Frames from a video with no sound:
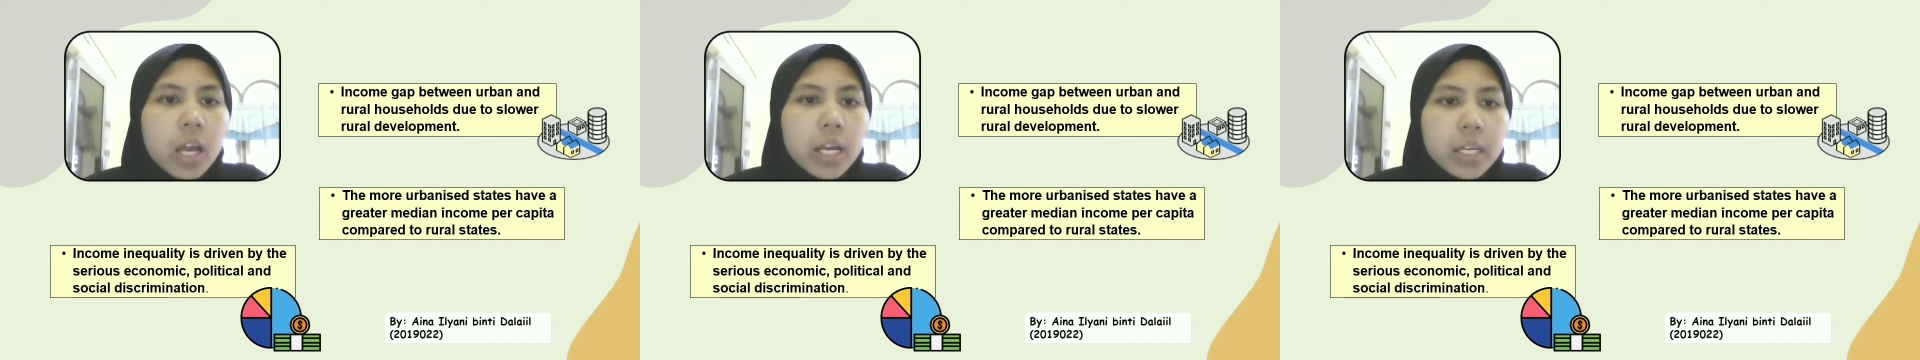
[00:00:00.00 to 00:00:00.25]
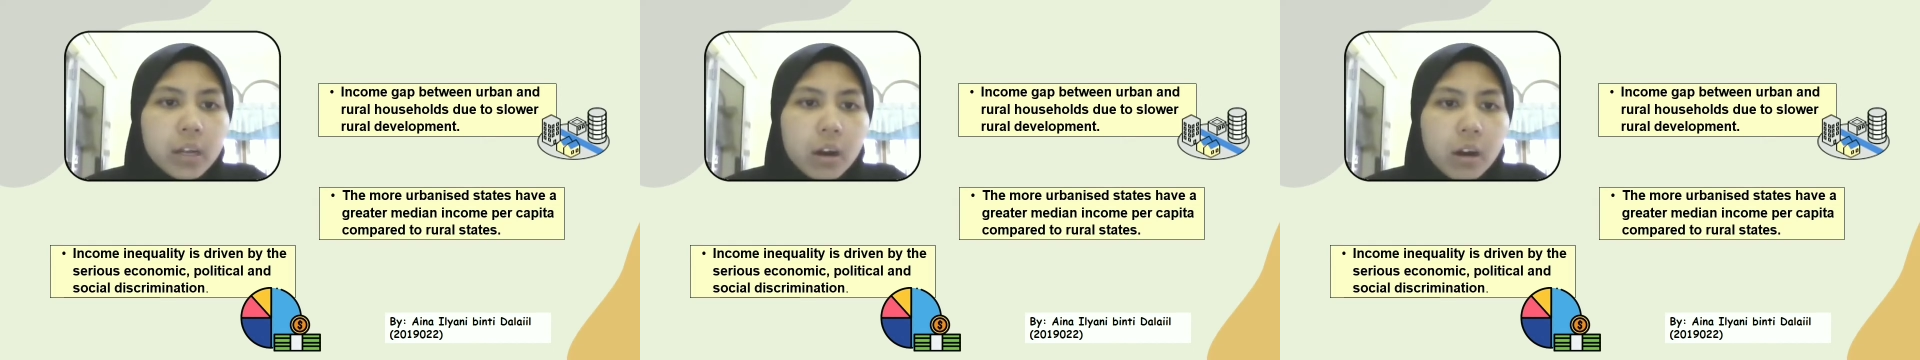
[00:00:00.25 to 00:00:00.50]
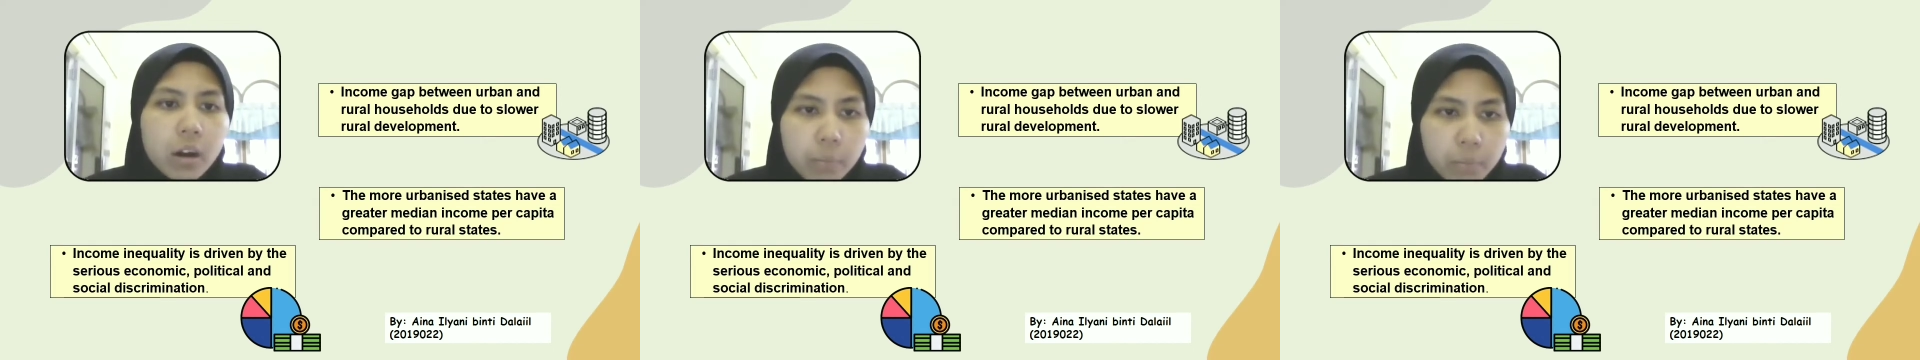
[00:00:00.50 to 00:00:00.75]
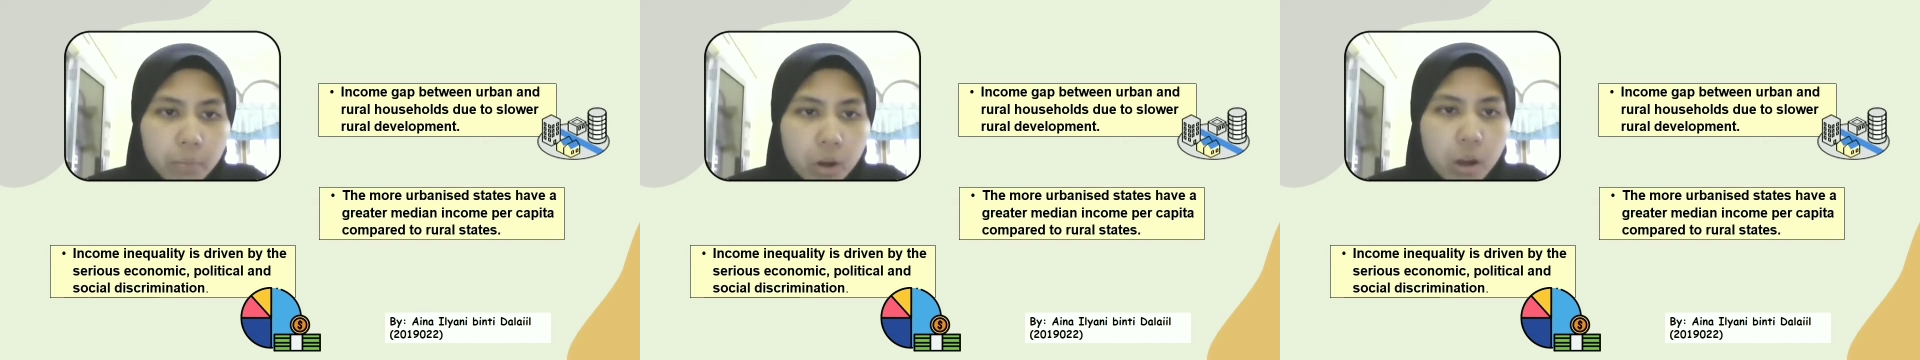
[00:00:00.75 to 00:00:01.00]
the
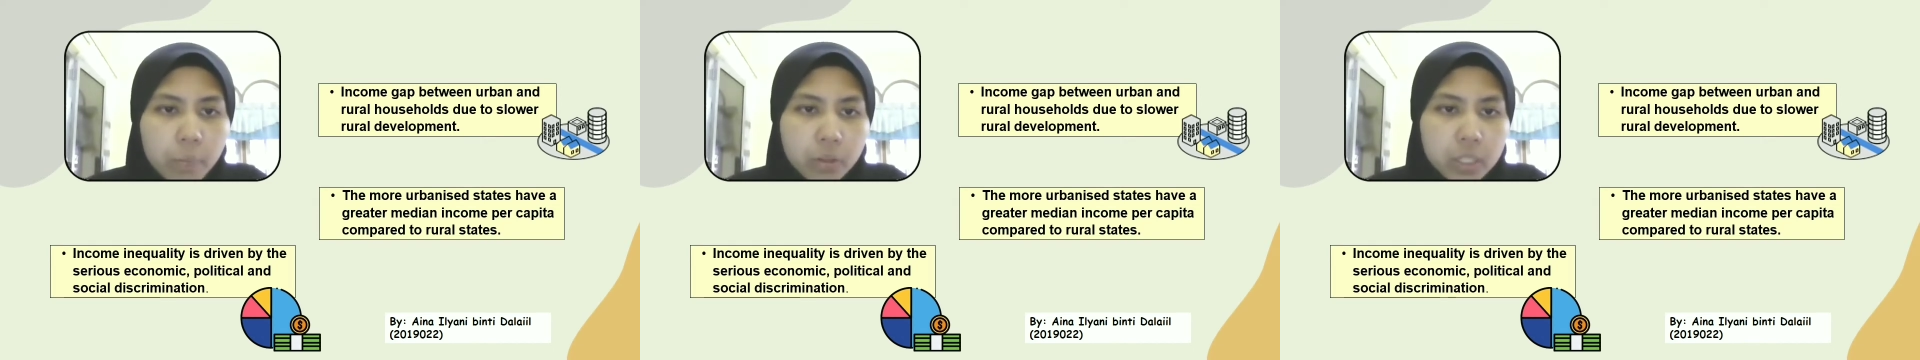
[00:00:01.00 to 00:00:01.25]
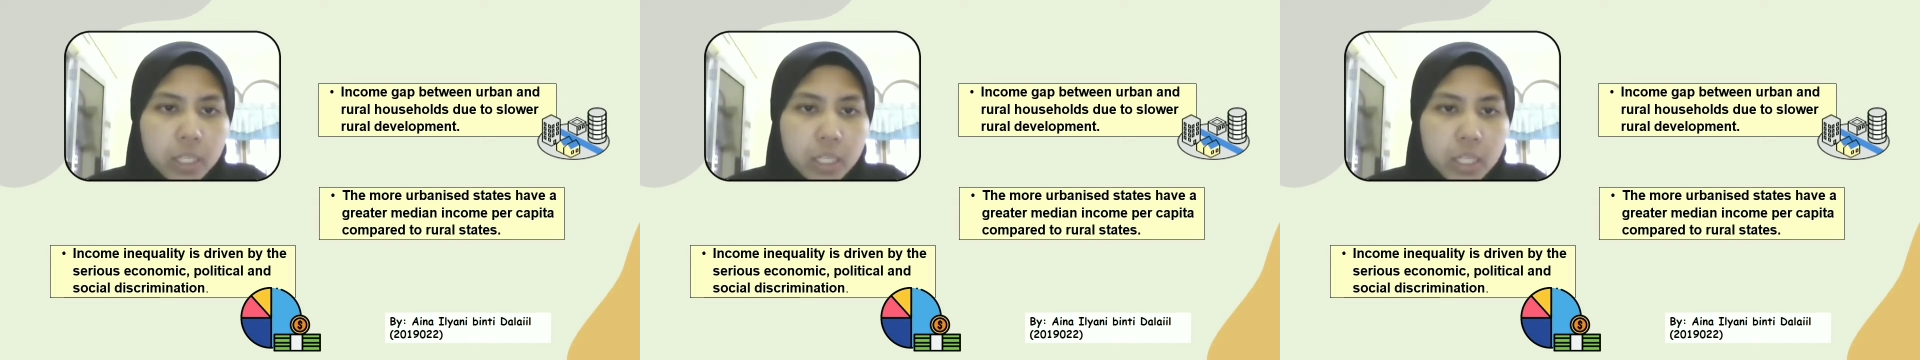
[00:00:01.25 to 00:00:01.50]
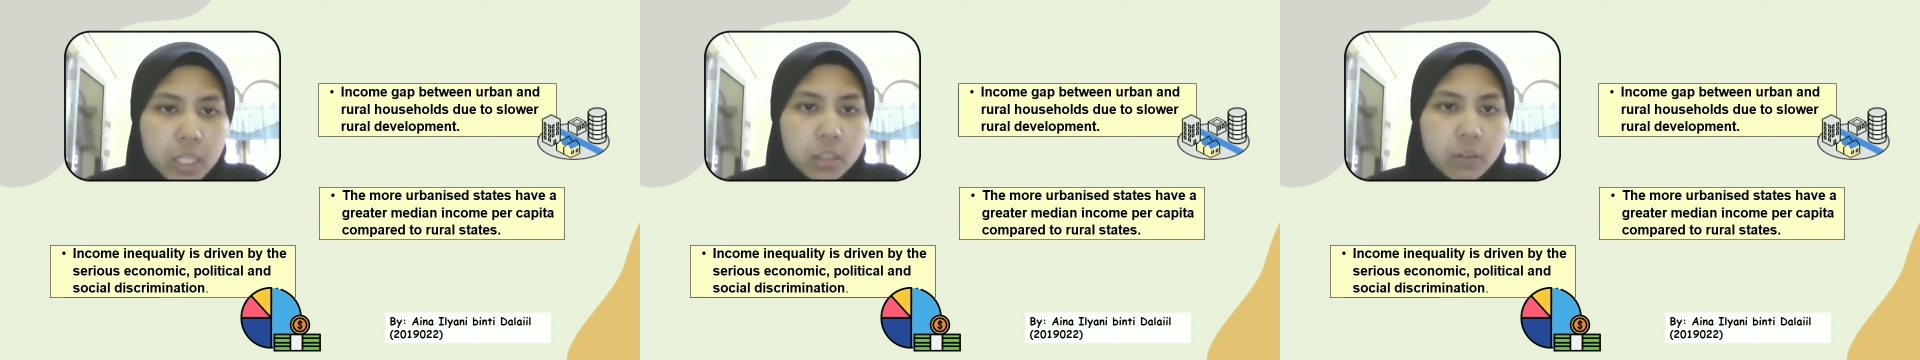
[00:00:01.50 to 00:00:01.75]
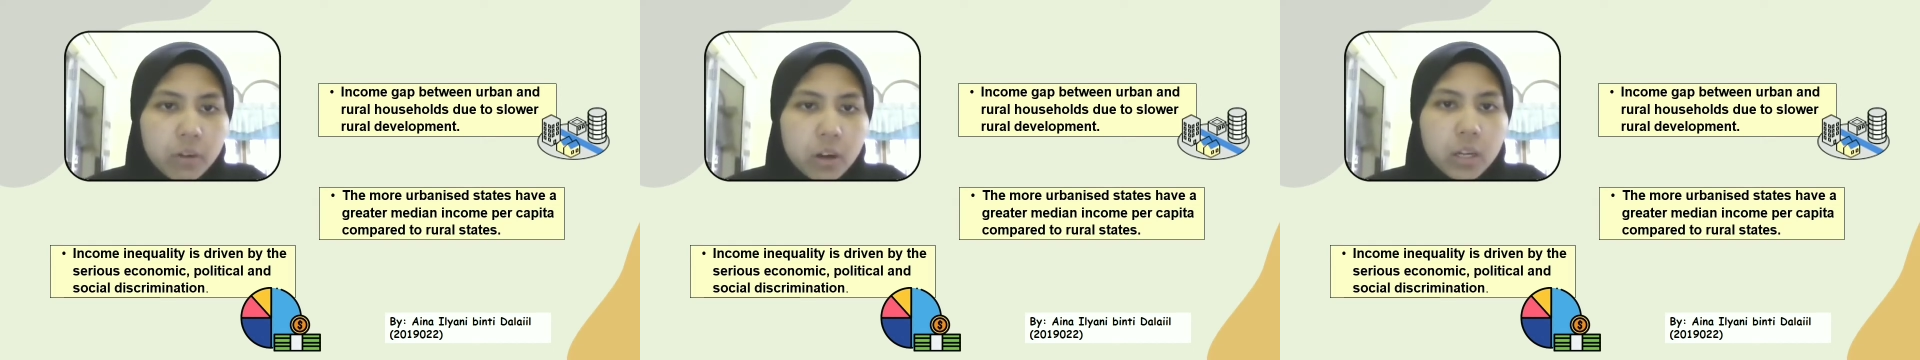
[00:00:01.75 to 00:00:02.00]
more opportunities for